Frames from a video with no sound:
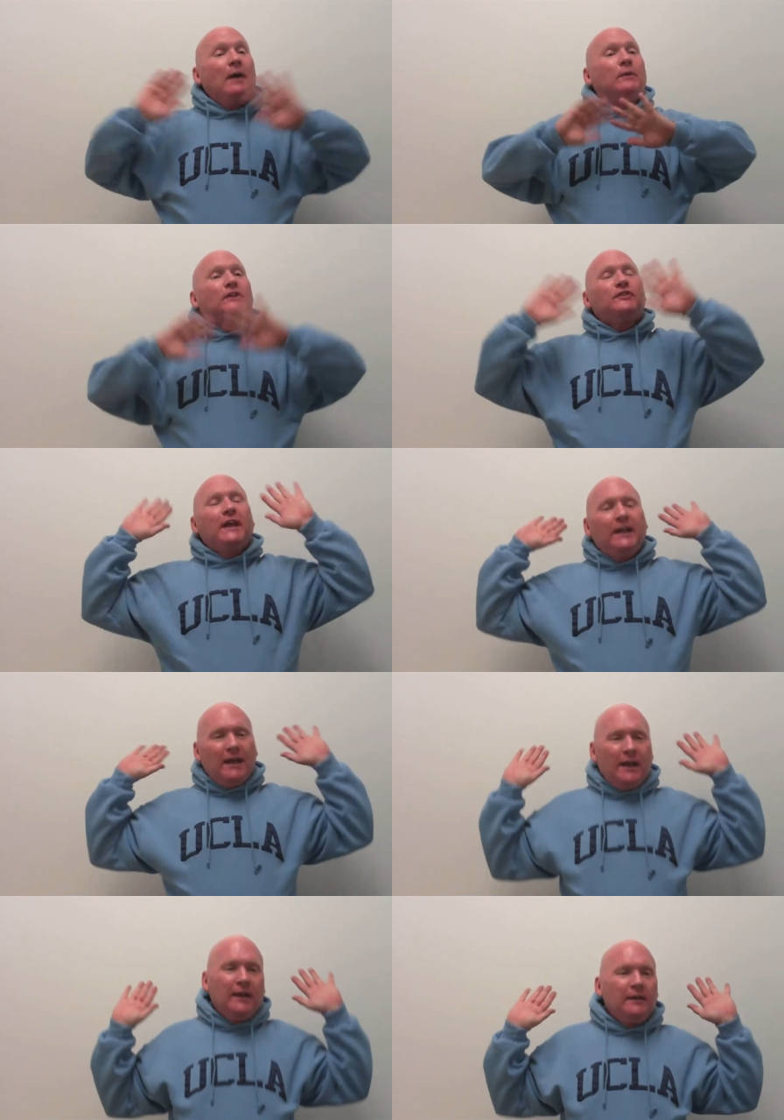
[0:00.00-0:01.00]
I want to
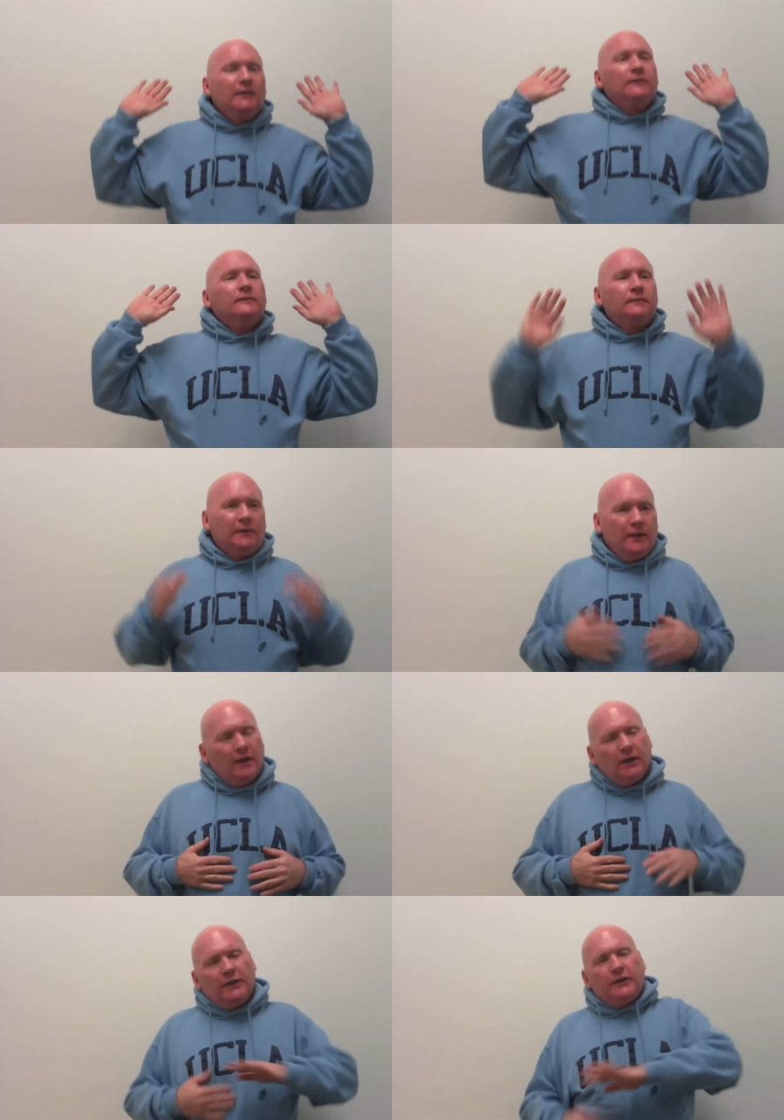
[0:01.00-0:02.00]
say
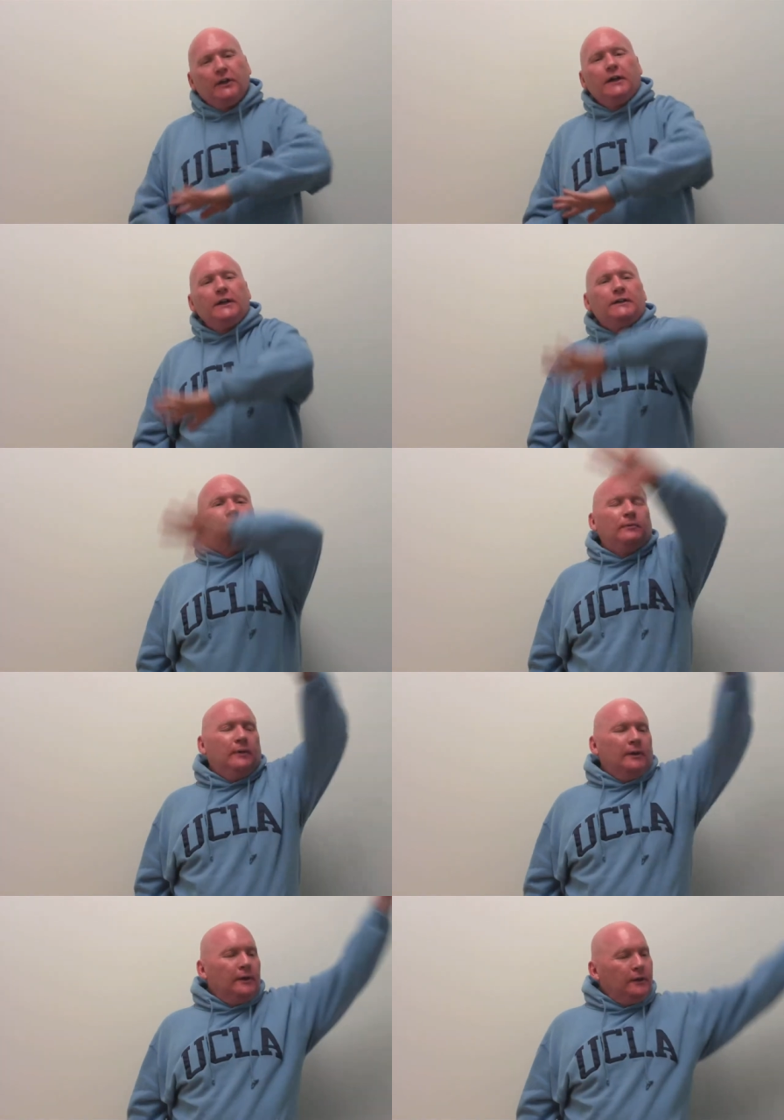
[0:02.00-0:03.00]
good
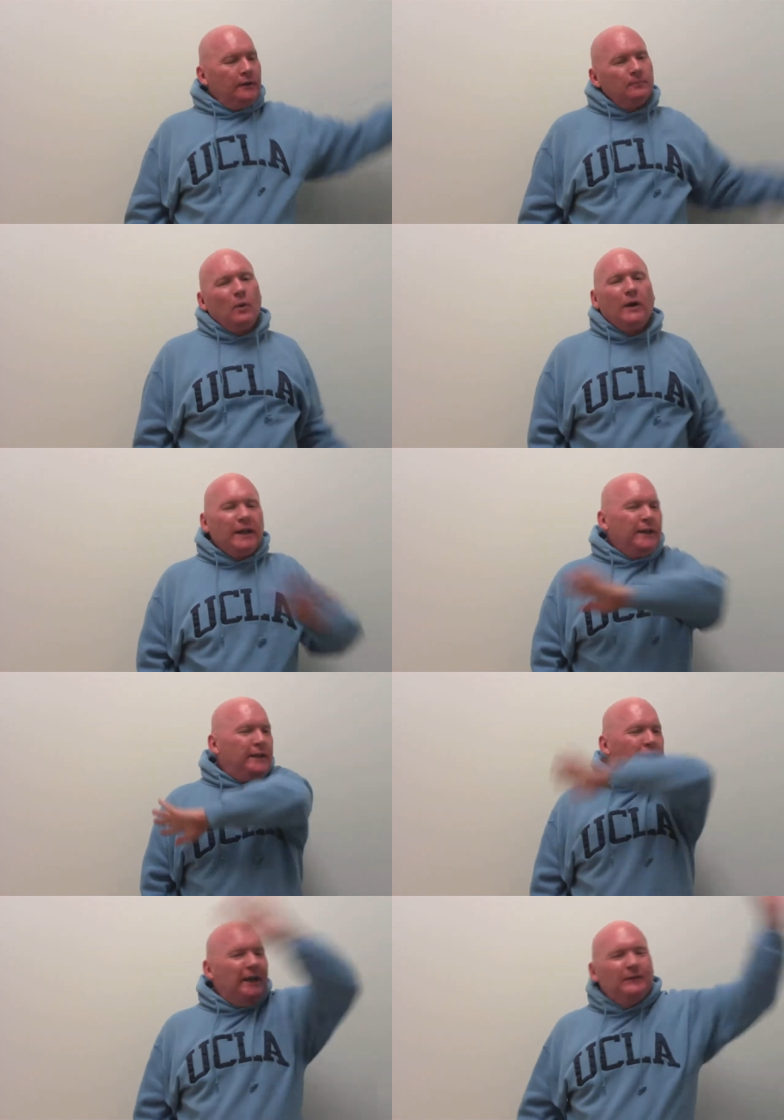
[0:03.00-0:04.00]
Good morning,
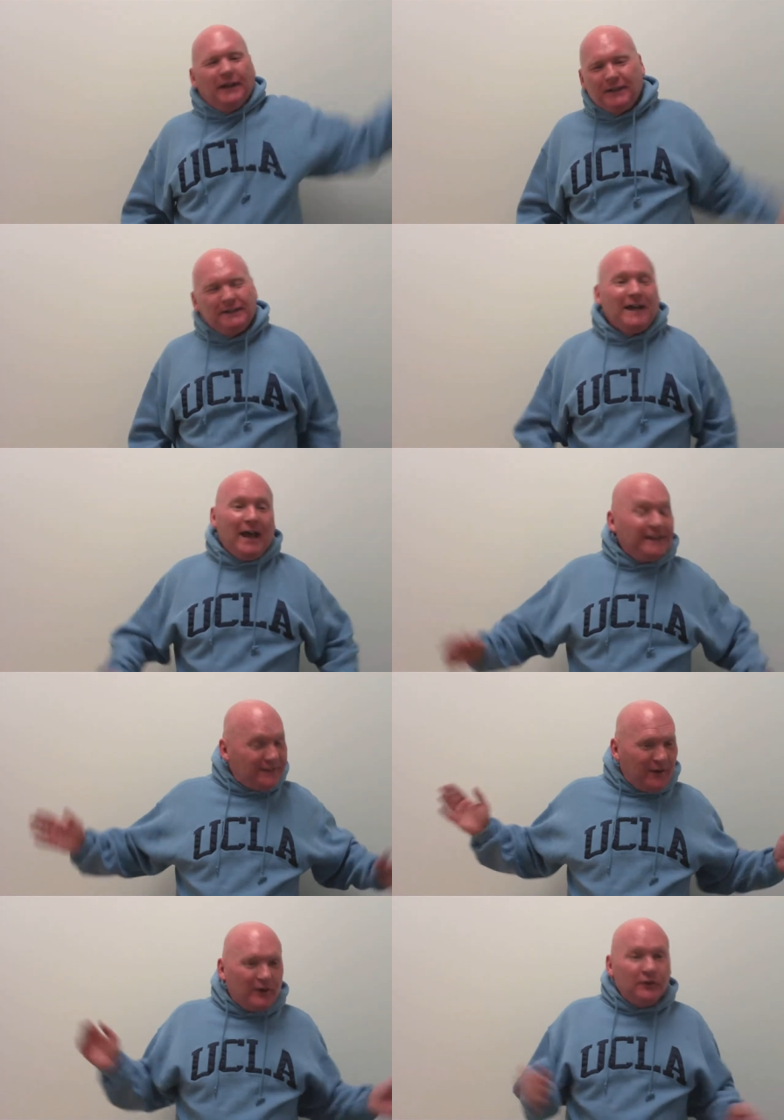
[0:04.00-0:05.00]
good evening, good night
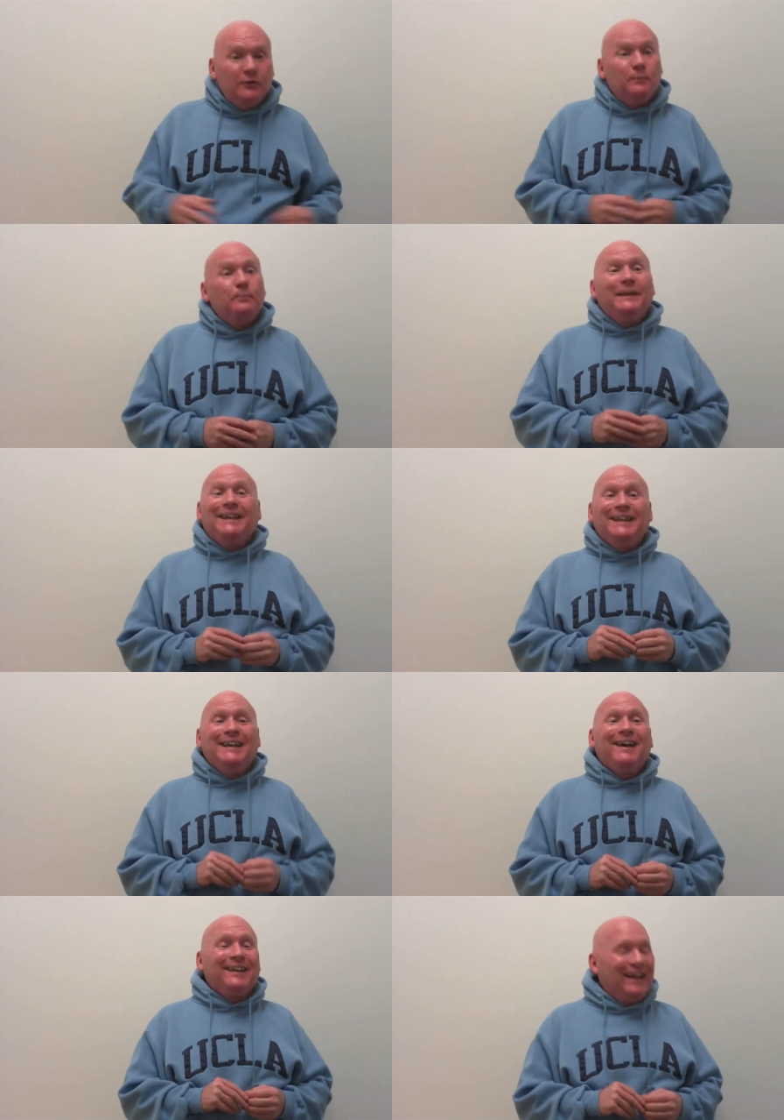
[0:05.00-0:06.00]
to all you B
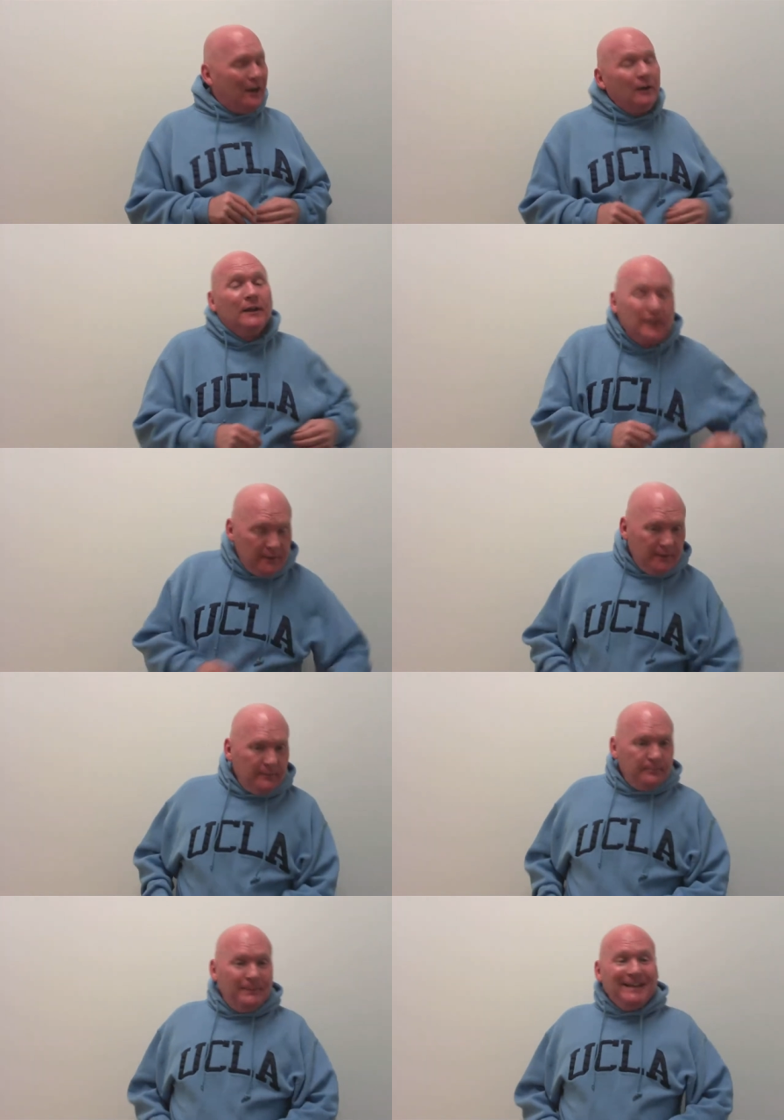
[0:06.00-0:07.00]
E L L,
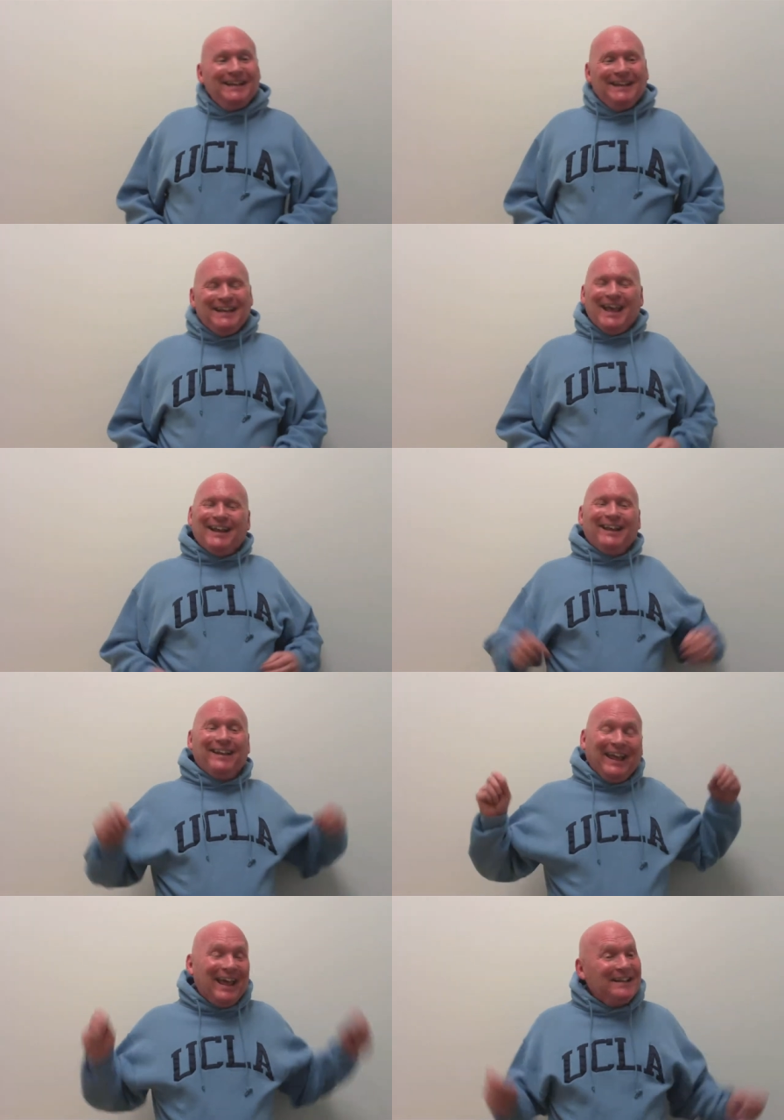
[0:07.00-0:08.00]
B E L
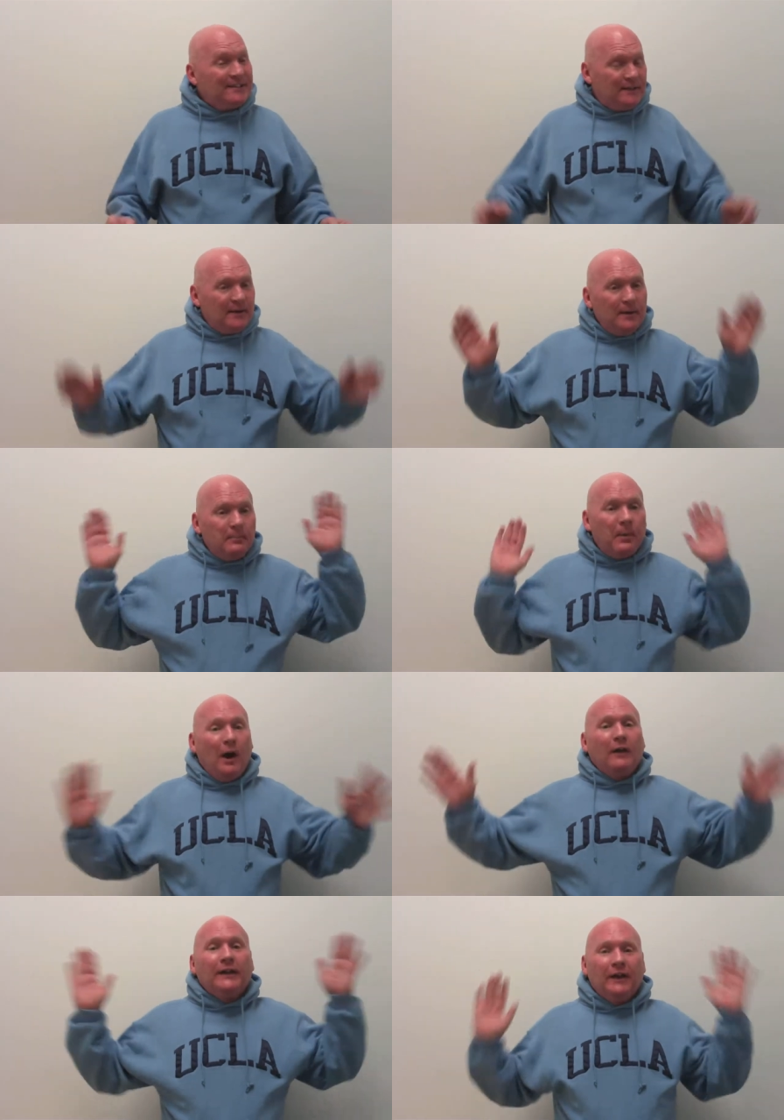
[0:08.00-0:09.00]
L S,
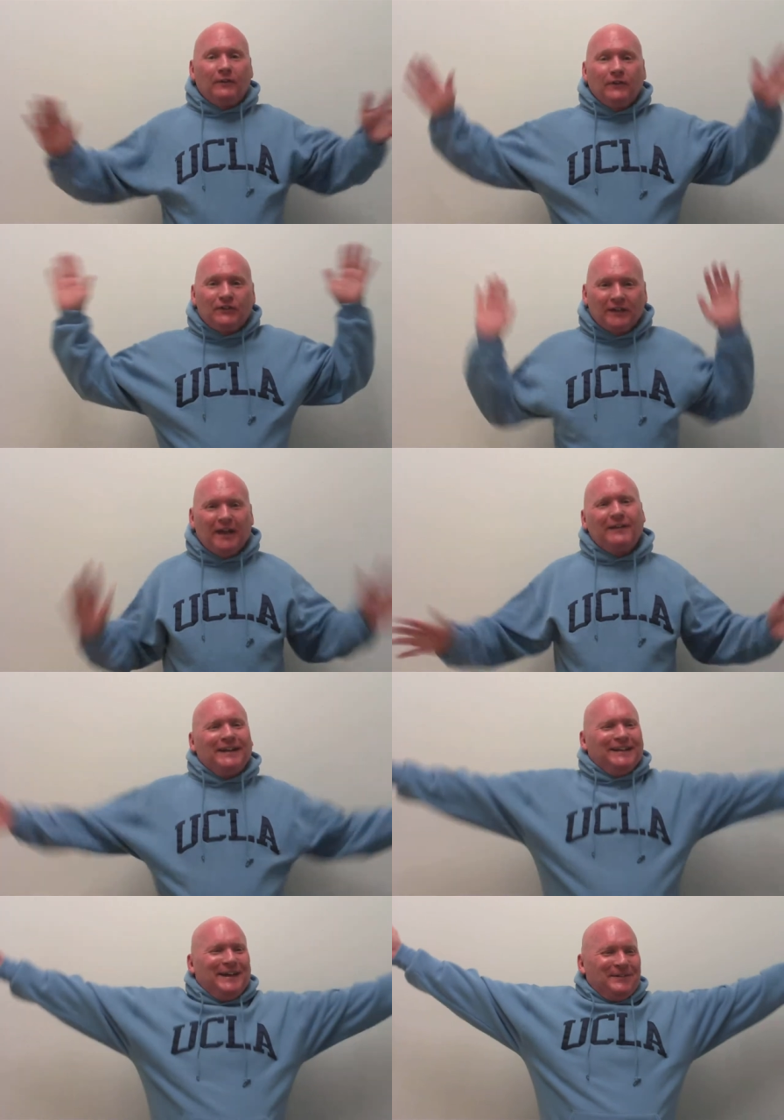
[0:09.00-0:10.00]
Bald Elvis
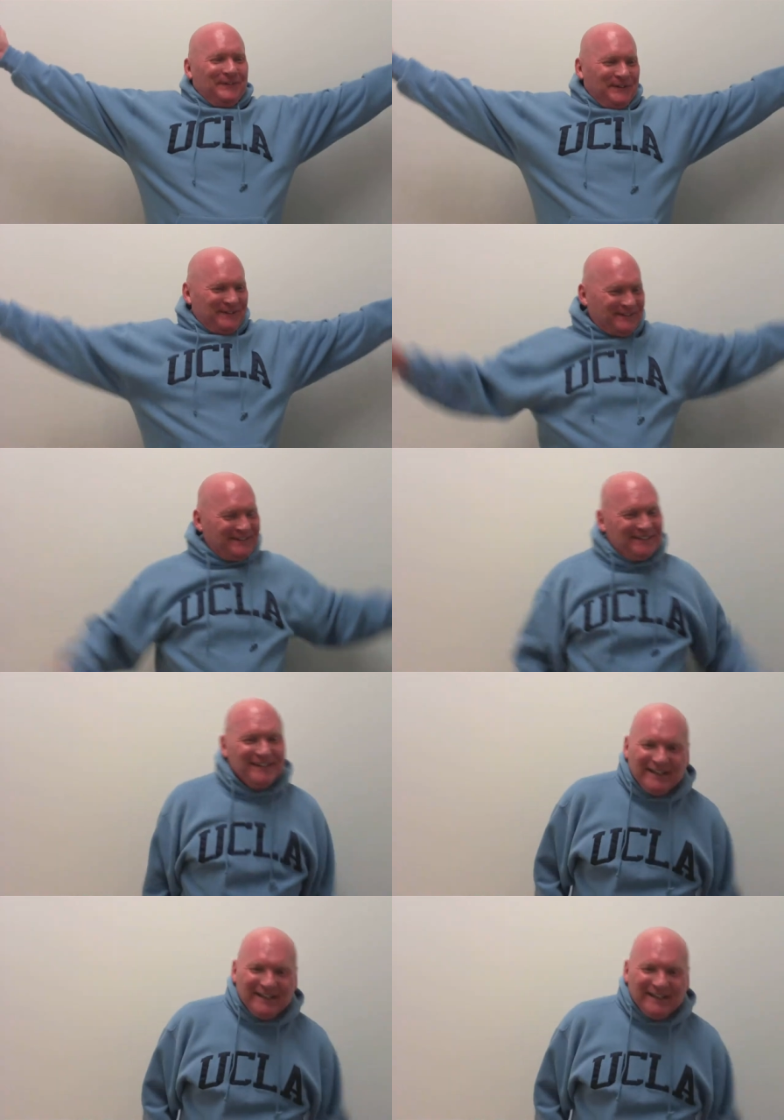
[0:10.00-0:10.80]
Larry lovers.